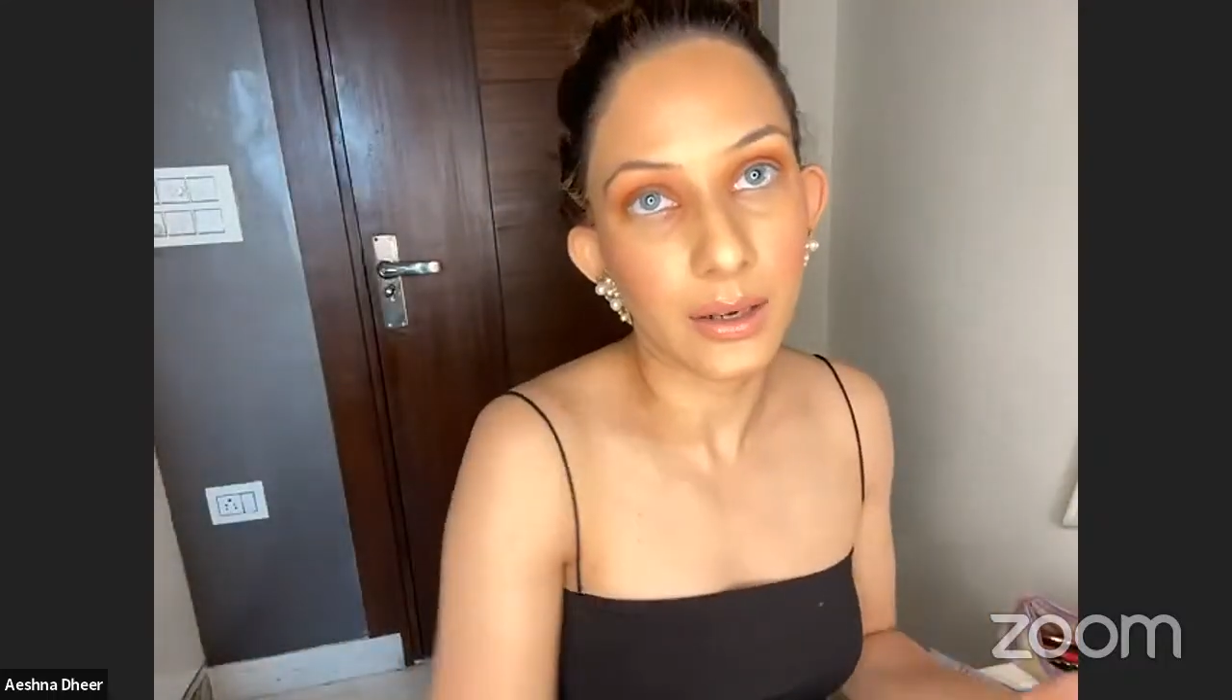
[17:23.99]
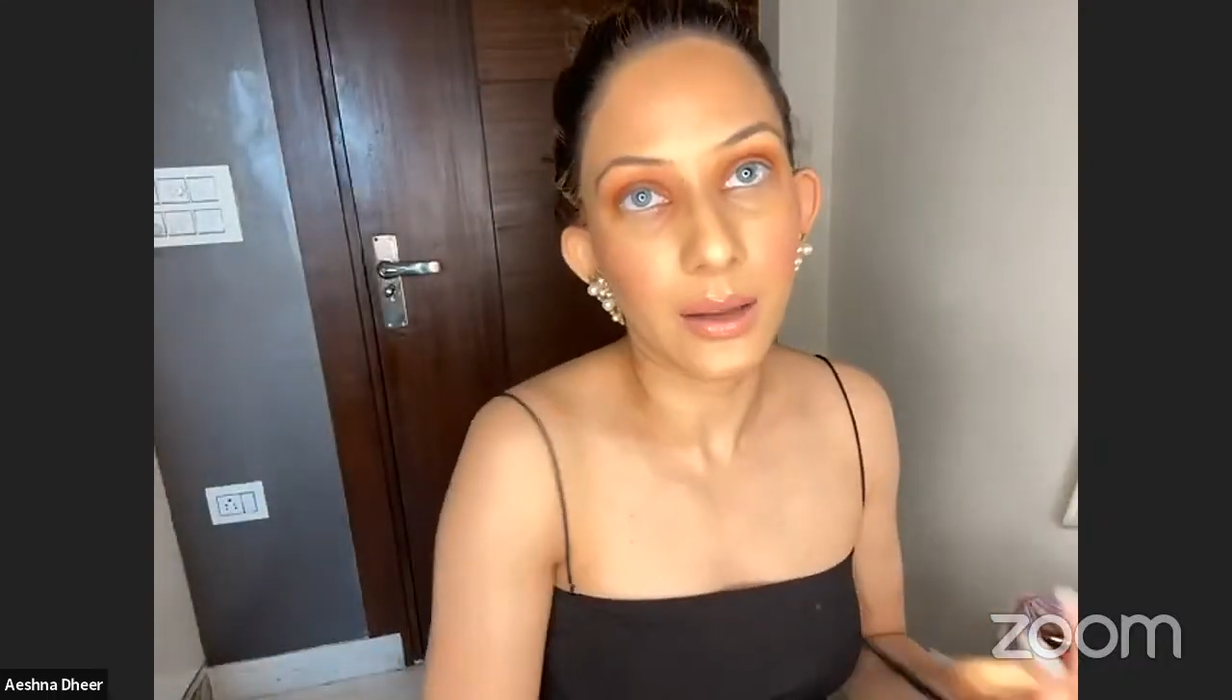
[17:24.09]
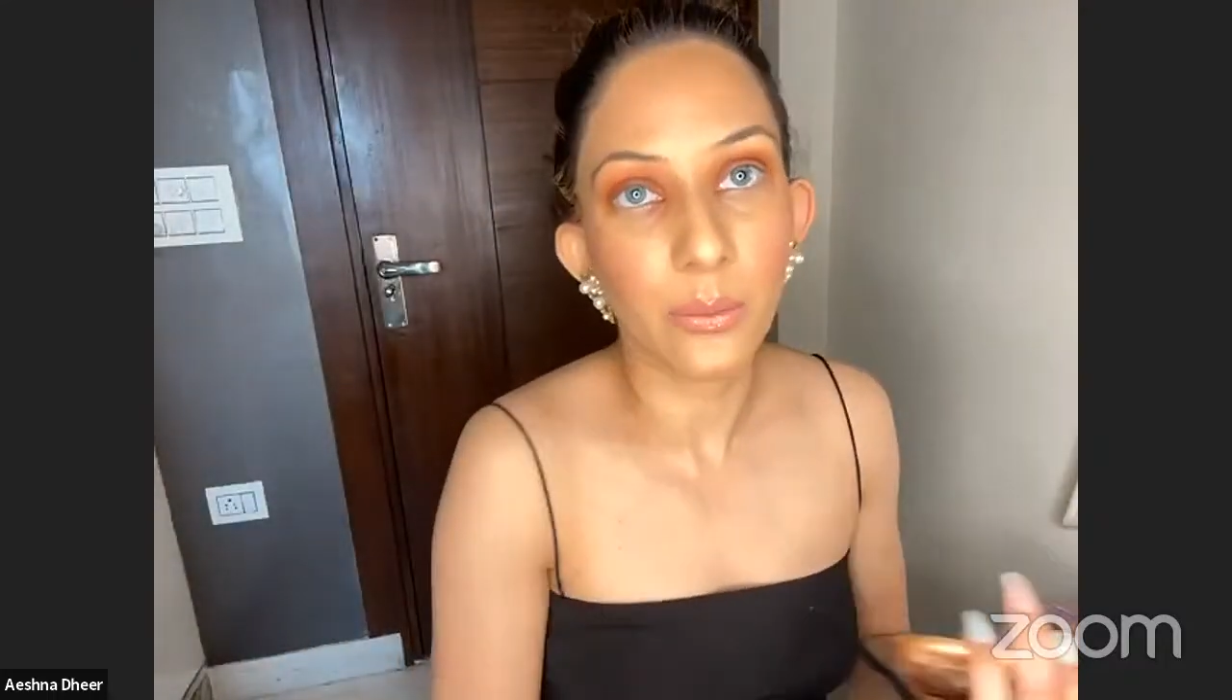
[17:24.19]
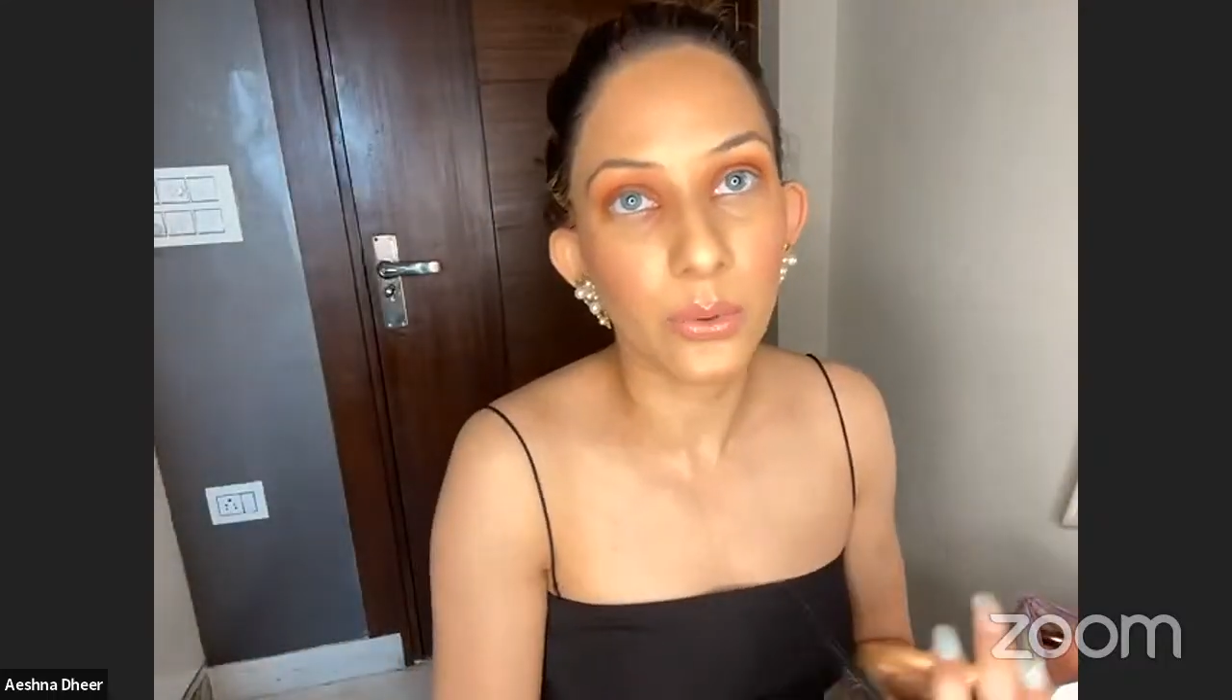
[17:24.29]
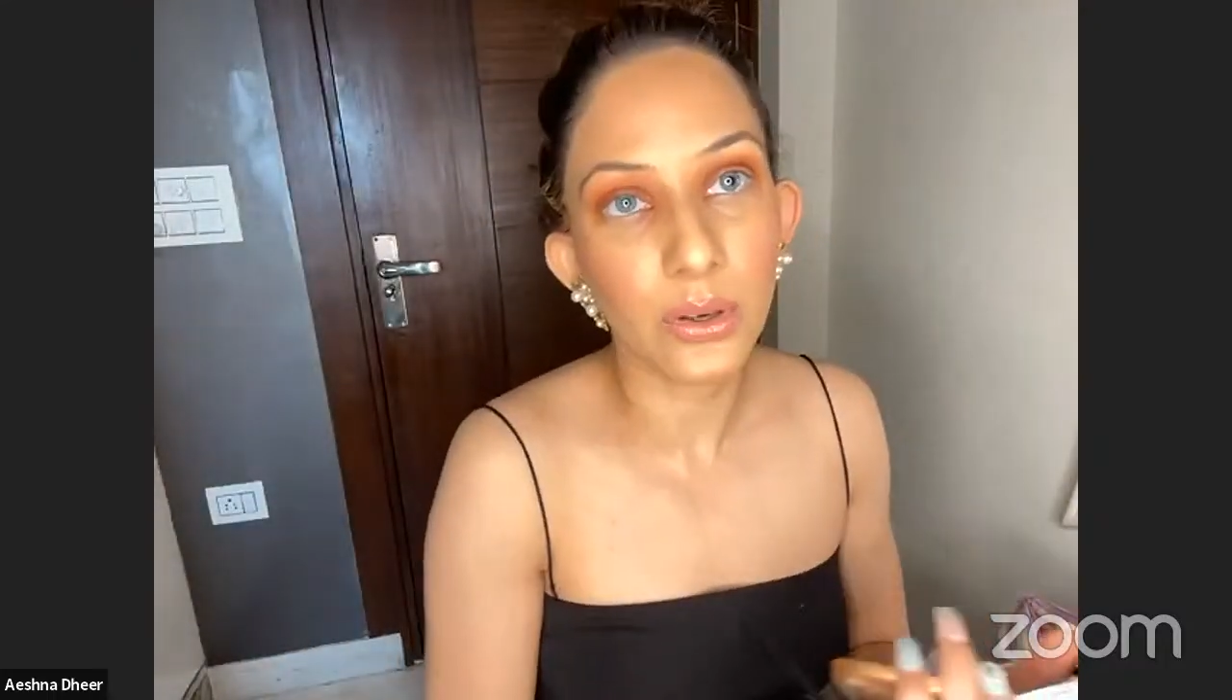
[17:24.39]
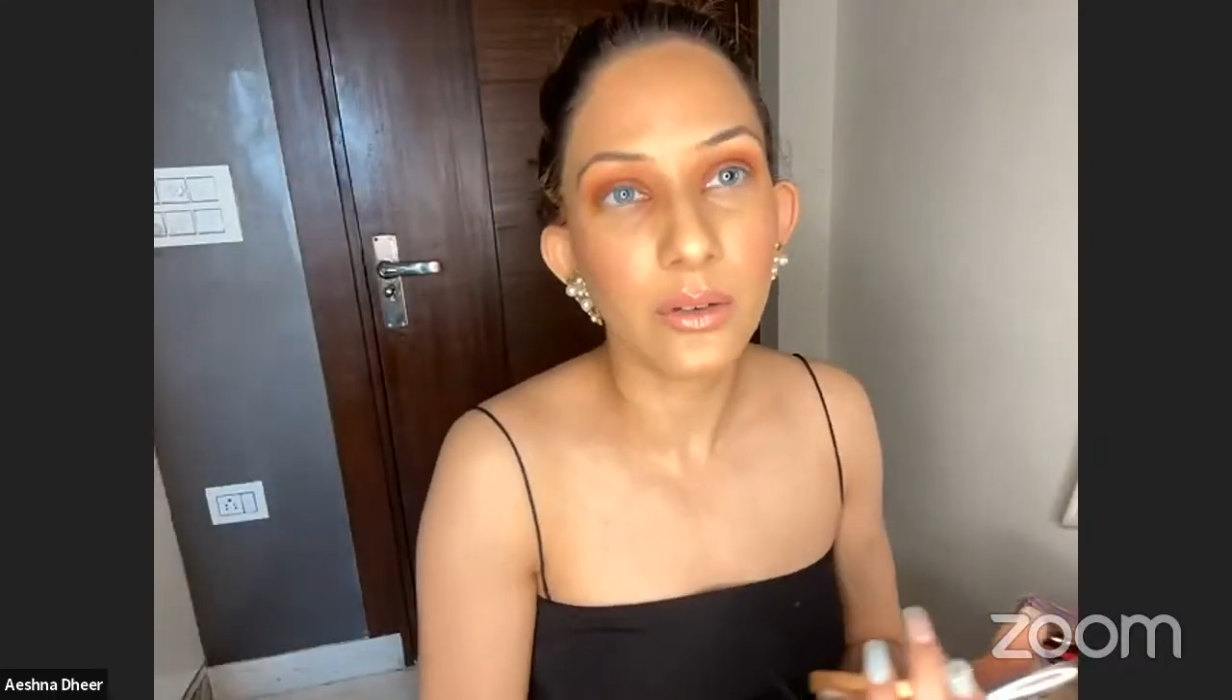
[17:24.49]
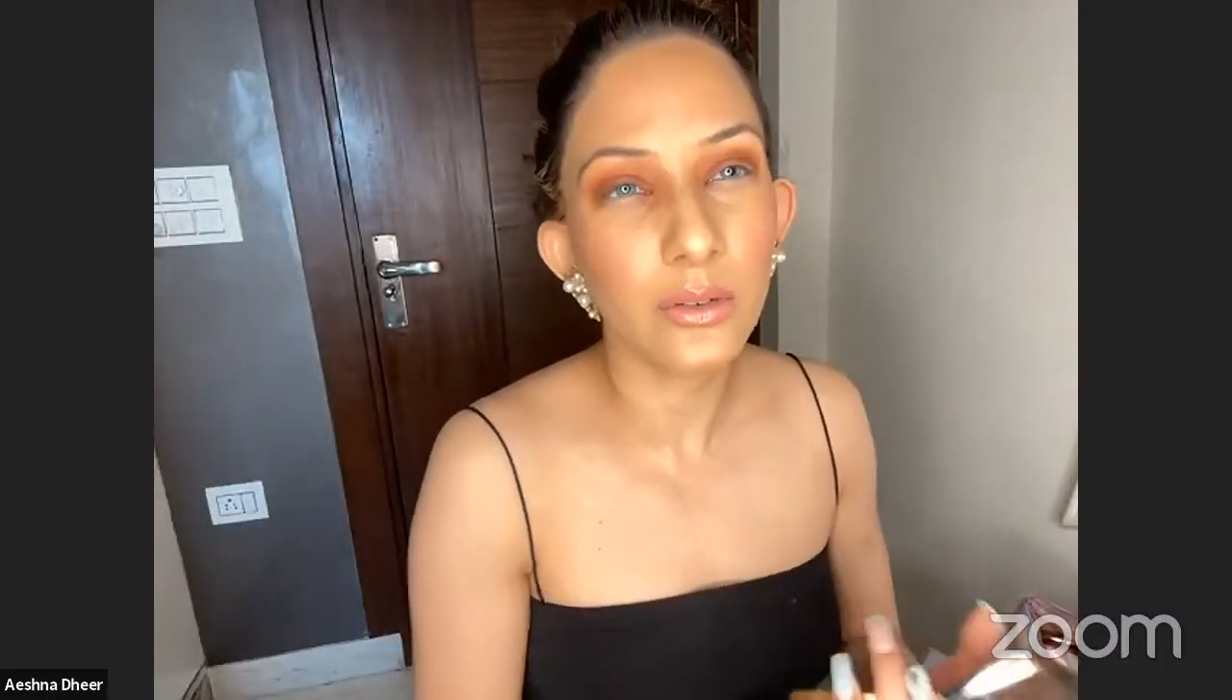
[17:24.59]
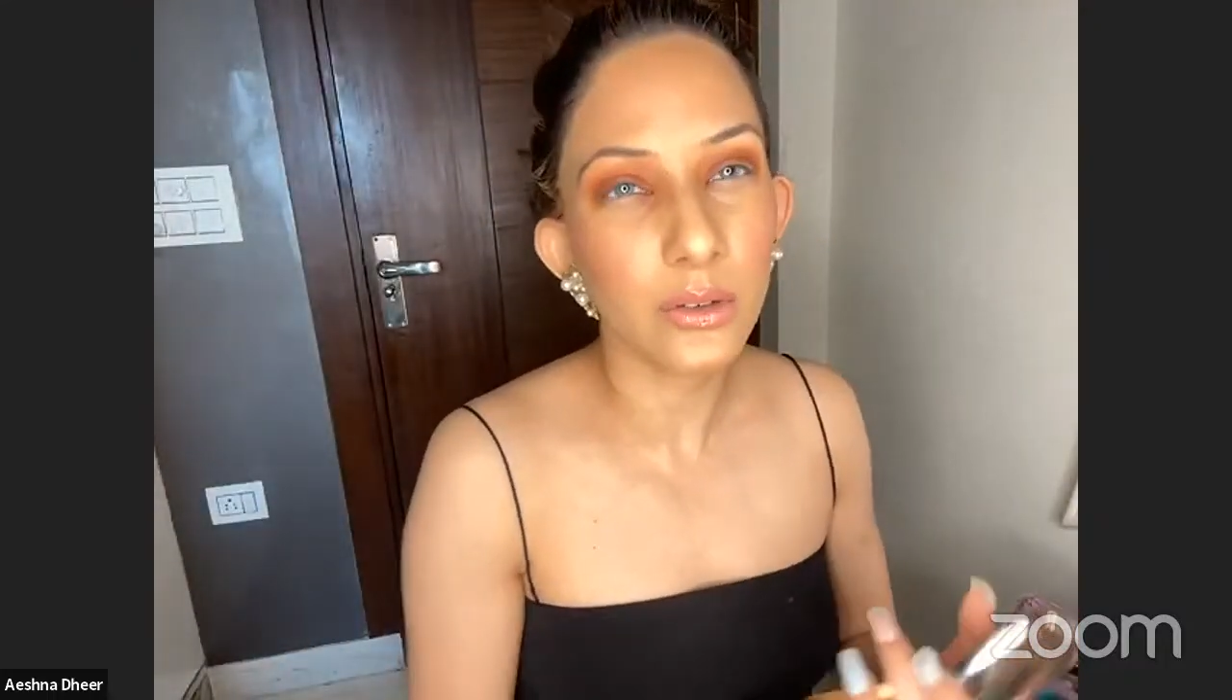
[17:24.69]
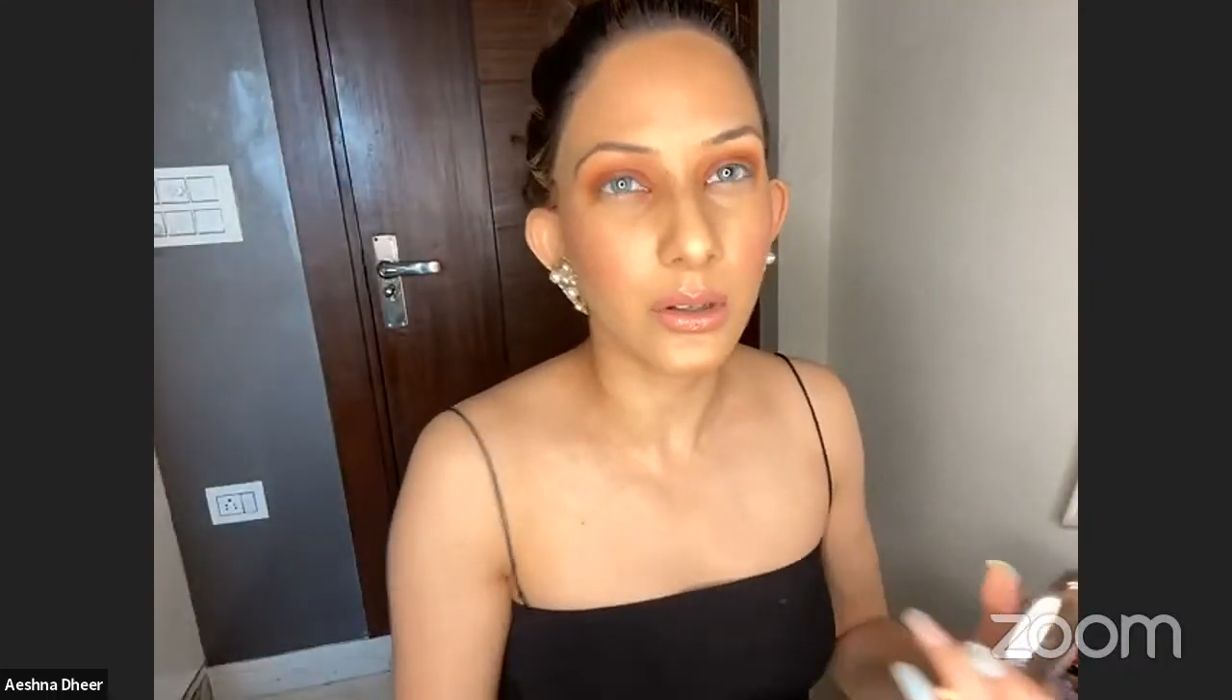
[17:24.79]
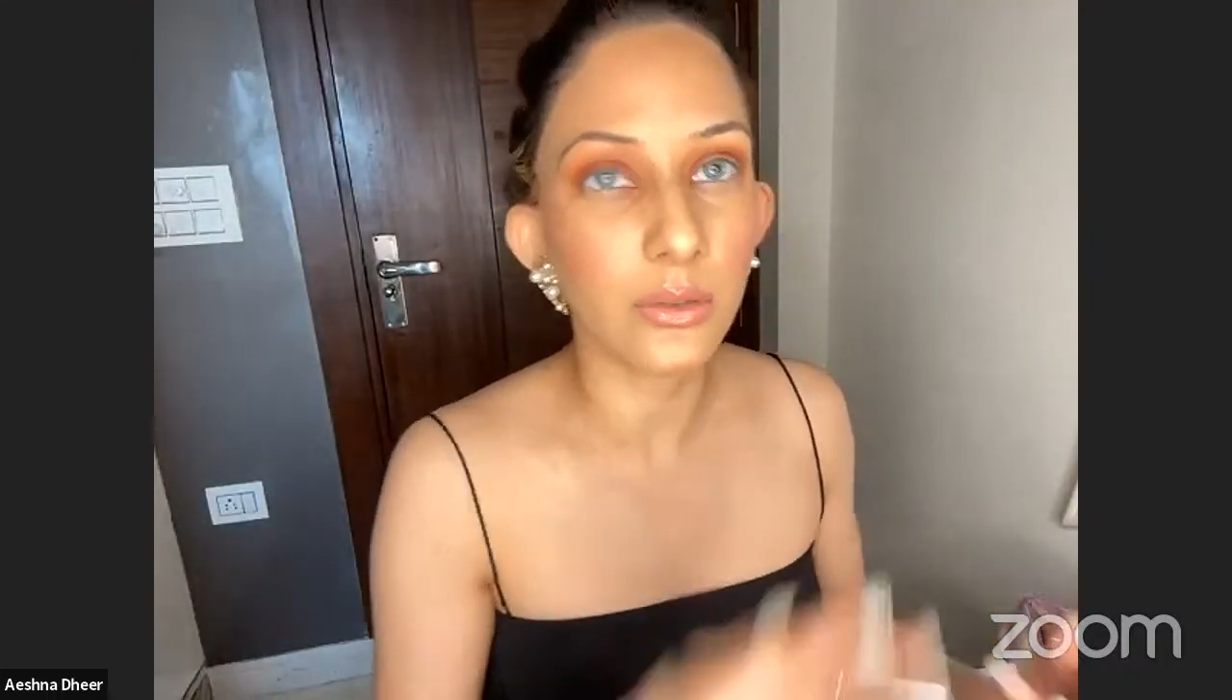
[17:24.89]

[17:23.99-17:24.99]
I wouldn't